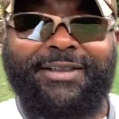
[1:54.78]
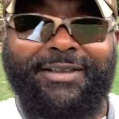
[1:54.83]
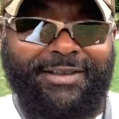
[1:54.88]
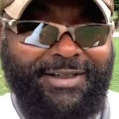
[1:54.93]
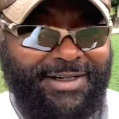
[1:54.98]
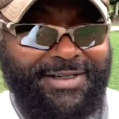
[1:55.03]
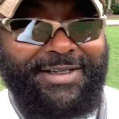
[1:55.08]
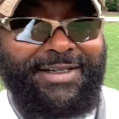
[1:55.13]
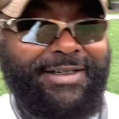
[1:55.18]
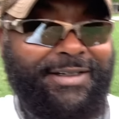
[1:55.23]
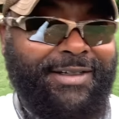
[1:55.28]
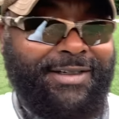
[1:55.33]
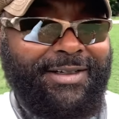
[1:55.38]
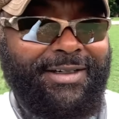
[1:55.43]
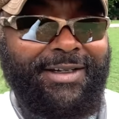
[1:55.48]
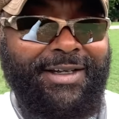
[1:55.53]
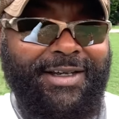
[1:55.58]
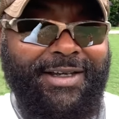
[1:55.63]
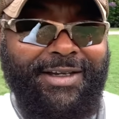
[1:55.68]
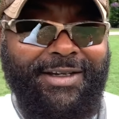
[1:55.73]
doesn't.
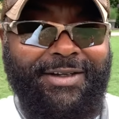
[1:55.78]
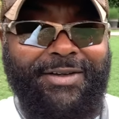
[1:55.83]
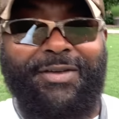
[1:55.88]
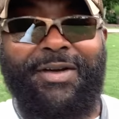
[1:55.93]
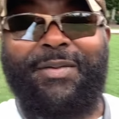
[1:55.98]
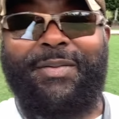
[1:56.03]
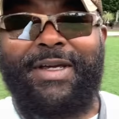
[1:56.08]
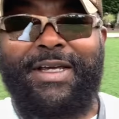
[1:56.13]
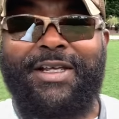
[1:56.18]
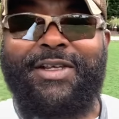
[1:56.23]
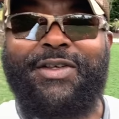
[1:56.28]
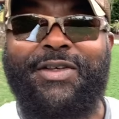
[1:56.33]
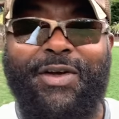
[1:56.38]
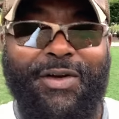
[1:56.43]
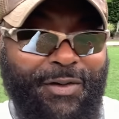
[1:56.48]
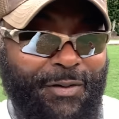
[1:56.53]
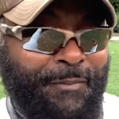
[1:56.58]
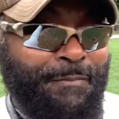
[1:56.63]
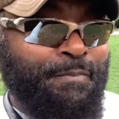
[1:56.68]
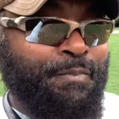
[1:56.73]
You know what I mean?
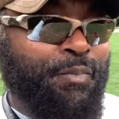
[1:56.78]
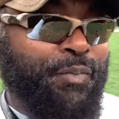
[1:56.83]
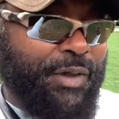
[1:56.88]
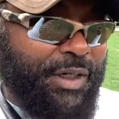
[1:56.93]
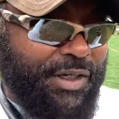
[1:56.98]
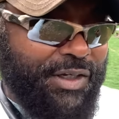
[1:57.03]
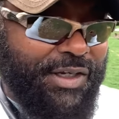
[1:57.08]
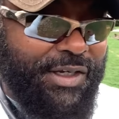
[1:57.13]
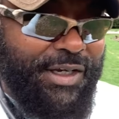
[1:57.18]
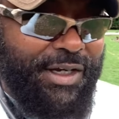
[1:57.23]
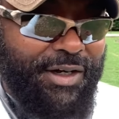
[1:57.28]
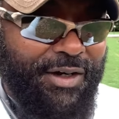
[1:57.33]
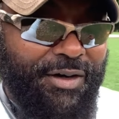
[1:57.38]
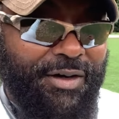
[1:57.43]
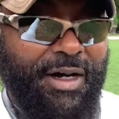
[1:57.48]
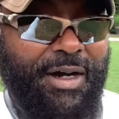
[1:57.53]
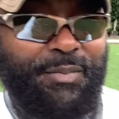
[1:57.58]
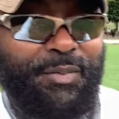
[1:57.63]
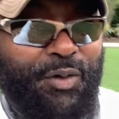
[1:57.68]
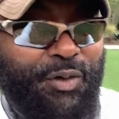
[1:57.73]
So this year,
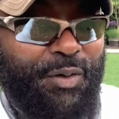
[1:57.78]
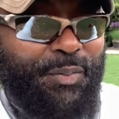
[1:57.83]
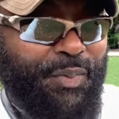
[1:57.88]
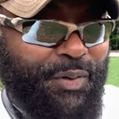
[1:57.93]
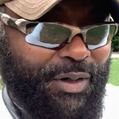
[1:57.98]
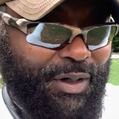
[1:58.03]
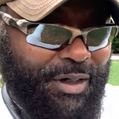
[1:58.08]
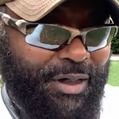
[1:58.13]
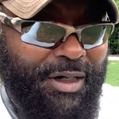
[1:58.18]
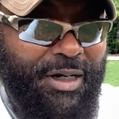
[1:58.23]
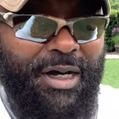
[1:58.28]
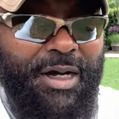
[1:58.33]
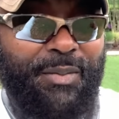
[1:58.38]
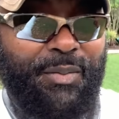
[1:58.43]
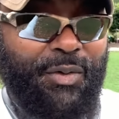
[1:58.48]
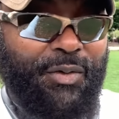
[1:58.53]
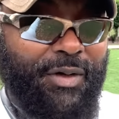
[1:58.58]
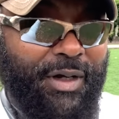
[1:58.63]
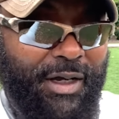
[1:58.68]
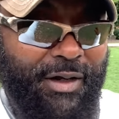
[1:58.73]
I'm going to put a lot
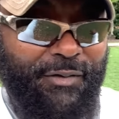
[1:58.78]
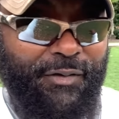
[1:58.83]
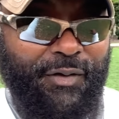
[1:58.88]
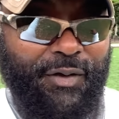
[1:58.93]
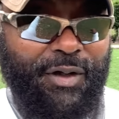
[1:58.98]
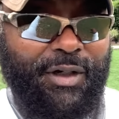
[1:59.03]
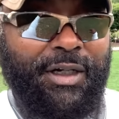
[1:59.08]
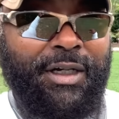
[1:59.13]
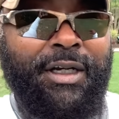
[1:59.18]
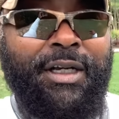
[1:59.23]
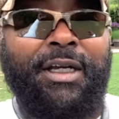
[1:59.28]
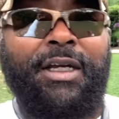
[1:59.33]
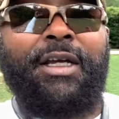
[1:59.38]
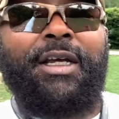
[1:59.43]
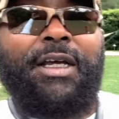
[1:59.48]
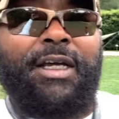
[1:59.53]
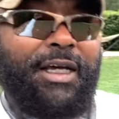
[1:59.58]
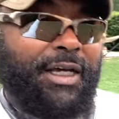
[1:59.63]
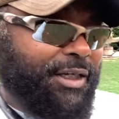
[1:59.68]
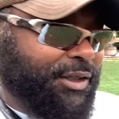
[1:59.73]
more effort
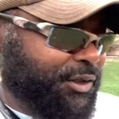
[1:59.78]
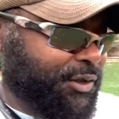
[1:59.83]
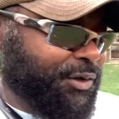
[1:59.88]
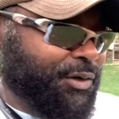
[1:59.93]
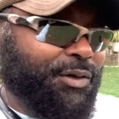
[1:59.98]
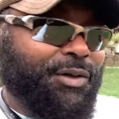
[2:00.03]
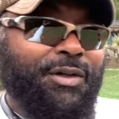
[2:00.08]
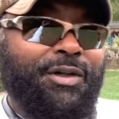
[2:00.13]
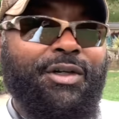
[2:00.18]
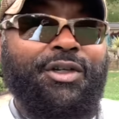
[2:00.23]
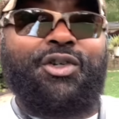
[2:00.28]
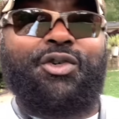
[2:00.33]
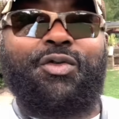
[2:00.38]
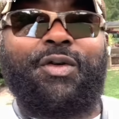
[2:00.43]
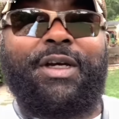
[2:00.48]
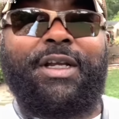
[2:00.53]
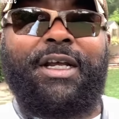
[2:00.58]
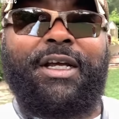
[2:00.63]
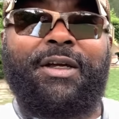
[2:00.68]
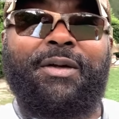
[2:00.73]
into
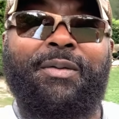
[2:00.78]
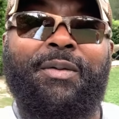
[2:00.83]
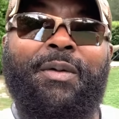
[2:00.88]
treating